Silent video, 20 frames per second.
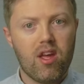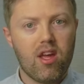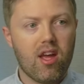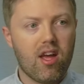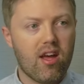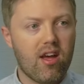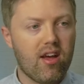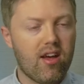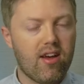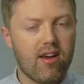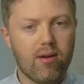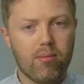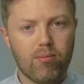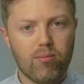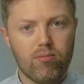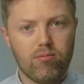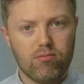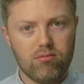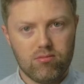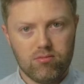
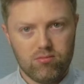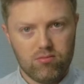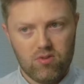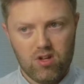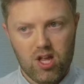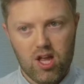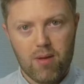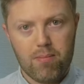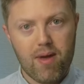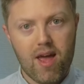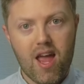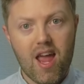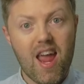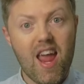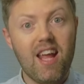about